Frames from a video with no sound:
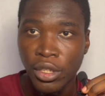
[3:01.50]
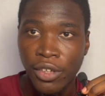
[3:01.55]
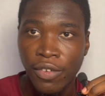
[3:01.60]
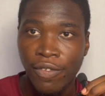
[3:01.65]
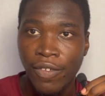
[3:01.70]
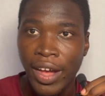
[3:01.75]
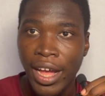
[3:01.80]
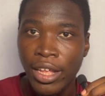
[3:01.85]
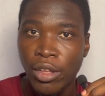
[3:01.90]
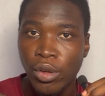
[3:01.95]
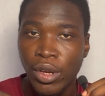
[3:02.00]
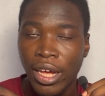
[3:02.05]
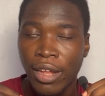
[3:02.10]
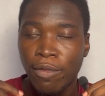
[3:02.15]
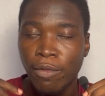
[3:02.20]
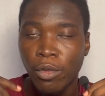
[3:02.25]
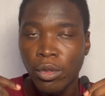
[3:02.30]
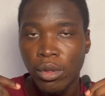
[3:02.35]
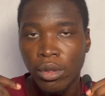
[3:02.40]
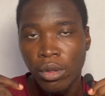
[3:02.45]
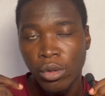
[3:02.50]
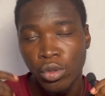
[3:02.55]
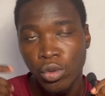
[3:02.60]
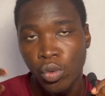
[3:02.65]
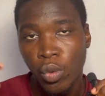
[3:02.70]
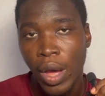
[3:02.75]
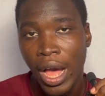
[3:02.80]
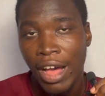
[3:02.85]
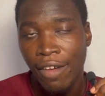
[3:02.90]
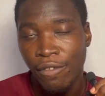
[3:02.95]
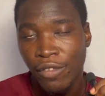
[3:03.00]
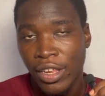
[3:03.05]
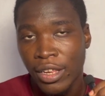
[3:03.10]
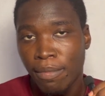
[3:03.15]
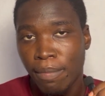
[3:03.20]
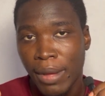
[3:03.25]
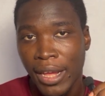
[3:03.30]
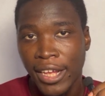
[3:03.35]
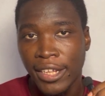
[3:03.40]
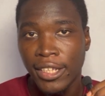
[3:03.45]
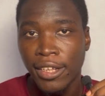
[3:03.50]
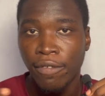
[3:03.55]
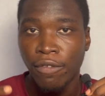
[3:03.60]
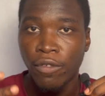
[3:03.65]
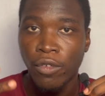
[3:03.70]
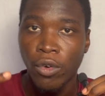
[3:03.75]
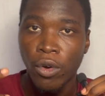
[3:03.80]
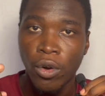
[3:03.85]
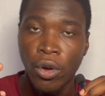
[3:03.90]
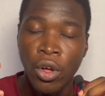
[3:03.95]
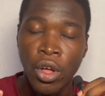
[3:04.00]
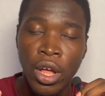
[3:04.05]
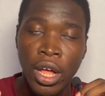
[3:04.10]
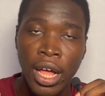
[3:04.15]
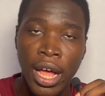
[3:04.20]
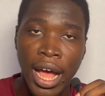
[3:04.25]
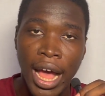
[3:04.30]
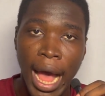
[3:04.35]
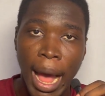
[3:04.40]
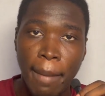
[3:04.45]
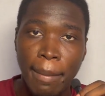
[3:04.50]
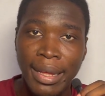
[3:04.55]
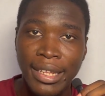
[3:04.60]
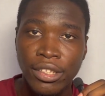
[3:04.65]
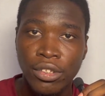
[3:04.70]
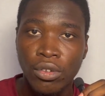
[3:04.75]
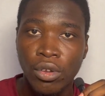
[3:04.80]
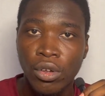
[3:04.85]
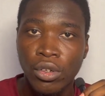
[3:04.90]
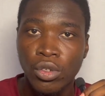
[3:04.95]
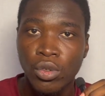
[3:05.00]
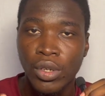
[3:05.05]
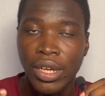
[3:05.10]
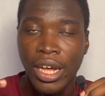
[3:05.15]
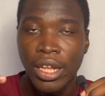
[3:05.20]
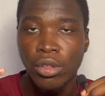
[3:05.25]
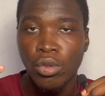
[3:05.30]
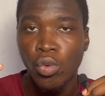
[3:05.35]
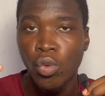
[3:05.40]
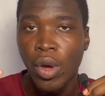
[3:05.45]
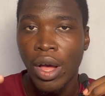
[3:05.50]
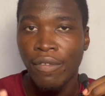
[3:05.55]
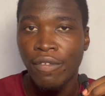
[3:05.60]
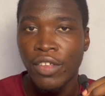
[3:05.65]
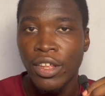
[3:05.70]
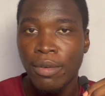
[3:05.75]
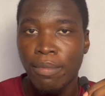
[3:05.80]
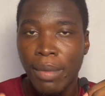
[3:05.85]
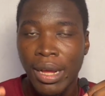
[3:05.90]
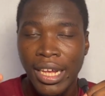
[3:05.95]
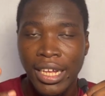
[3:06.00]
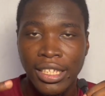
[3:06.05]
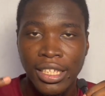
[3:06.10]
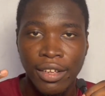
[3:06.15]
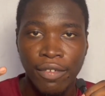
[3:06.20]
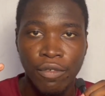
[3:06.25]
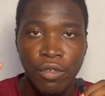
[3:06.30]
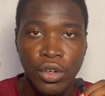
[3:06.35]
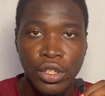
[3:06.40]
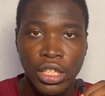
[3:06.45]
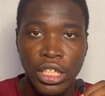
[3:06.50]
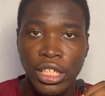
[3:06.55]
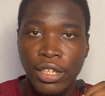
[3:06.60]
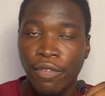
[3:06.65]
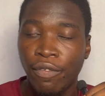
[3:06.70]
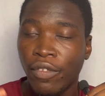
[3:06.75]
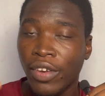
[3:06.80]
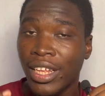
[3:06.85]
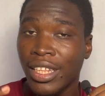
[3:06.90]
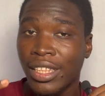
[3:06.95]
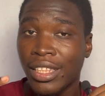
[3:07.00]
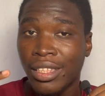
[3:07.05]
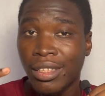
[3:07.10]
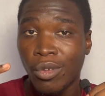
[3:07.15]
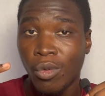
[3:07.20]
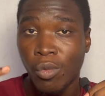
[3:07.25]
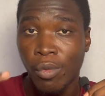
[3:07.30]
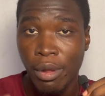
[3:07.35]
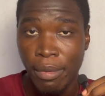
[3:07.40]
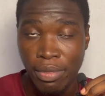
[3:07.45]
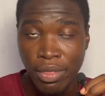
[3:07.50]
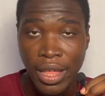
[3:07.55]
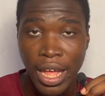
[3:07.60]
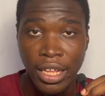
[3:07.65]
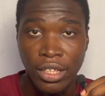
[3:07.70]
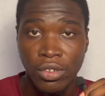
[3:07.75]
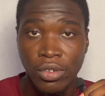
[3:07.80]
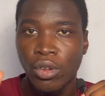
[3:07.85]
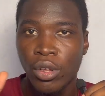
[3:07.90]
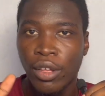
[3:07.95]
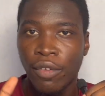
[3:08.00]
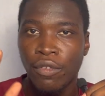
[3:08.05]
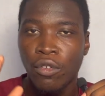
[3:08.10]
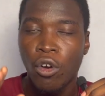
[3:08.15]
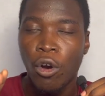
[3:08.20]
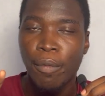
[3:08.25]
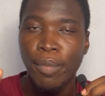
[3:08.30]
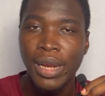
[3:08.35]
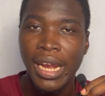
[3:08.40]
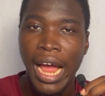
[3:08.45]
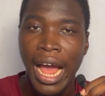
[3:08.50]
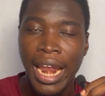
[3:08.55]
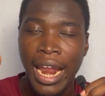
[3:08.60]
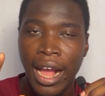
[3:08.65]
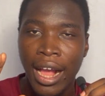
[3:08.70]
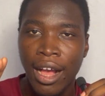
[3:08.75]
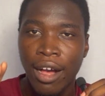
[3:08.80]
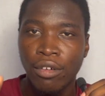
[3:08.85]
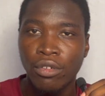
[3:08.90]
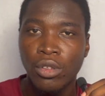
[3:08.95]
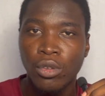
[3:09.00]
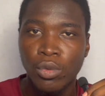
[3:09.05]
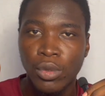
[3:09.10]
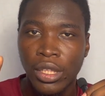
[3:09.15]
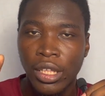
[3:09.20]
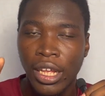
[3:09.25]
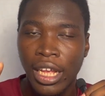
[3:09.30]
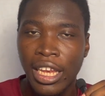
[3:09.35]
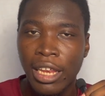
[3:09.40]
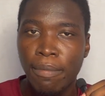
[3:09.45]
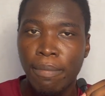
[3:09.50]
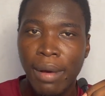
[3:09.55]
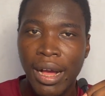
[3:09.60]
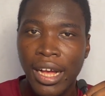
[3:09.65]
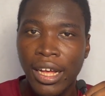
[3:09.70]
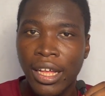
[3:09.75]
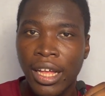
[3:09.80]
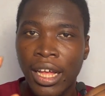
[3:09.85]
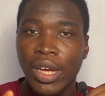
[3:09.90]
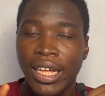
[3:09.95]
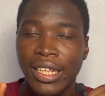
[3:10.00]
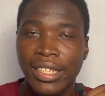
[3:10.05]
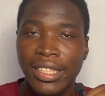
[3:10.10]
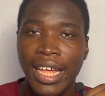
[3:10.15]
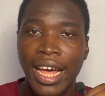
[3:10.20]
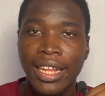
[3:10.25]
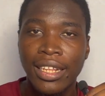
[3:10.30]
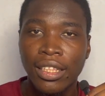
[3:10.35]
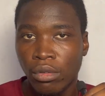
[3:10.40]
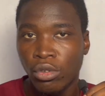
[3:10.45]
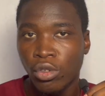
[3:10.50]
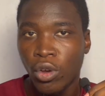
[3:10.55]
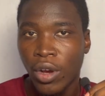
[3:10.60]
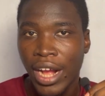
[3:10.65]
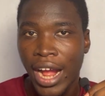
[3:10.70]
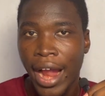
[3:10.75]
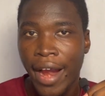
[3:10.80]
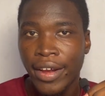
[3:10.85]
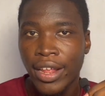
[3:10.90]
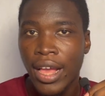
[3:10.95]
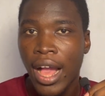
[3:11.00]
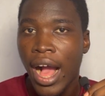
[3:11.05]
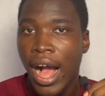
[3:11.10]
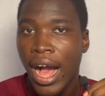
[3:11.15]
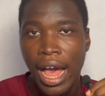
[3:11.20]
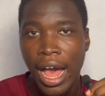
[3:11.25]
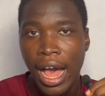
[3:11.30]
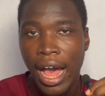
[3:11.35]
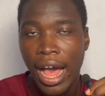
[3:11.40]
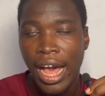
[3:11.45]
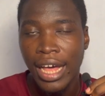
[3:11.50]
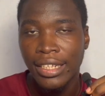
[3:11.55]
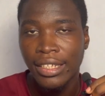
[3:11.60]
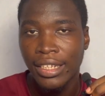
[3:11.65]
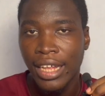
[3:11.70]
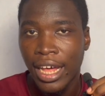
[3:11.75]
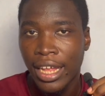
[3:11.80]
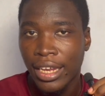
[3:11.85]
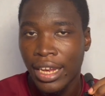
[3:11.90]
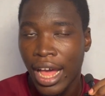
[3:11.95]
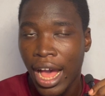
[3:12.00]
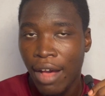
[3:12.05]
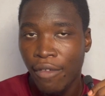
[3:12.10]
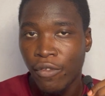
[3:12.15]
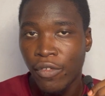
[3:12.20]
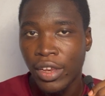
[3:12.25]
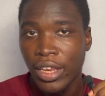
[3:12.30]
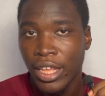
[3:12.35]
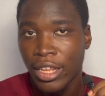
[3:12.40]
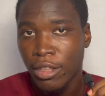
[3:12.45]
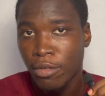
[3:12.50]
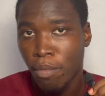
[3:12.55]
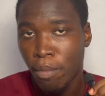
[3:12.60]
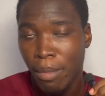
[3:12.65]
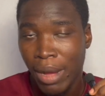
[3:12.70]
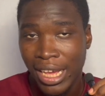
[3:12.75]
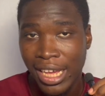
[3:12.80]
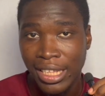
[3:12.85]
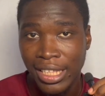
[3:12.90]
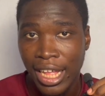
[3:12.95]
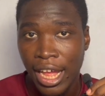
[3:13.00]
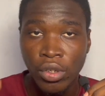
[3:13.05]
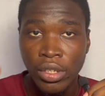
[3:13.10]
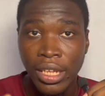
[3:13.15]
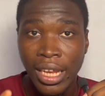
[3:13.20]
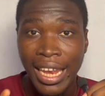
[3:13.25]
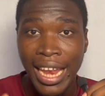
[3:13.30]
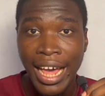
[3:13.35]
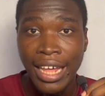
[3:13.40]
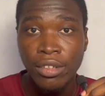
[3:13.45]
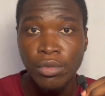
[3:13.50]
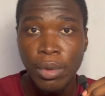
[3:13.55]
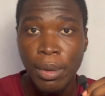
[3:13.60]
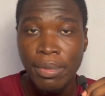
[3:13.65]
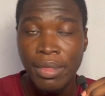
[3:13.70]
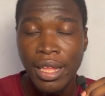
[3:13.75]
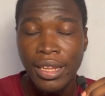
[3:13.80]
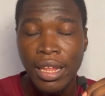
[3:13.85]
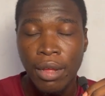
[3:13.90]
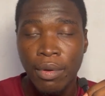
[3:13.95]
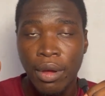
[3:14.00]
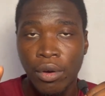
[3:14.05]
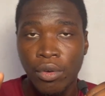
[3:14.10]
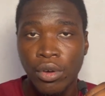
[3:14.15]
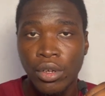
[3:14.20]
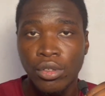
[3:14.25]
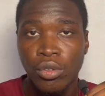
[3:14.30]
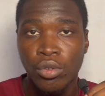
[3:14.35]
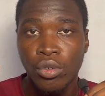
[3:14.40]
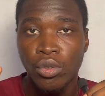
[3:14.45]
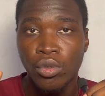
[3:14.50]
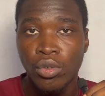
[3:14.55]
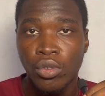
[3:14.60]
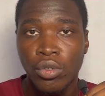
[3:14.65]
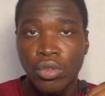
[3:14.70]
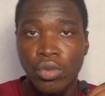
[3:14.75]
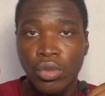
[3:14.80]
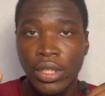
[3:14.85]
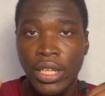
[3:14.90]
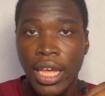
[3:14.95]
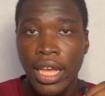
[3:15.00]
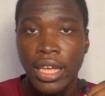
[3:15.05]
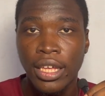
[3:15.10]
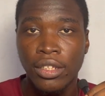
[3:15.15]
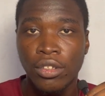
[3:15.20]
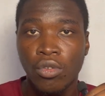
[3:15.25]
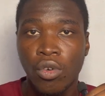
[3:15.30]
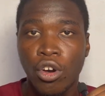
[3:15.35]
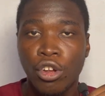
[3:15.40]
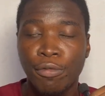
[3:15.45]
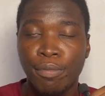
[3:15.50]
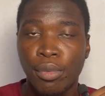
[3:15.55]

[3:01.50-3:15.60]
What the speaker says: Spotify. You can do affiliate marketing for Amazon. You can do affiliate marketing for different websites. So if you open an account with Clickbank, you can start your career as an affiliate marketer. So the last website that we are going to use today is called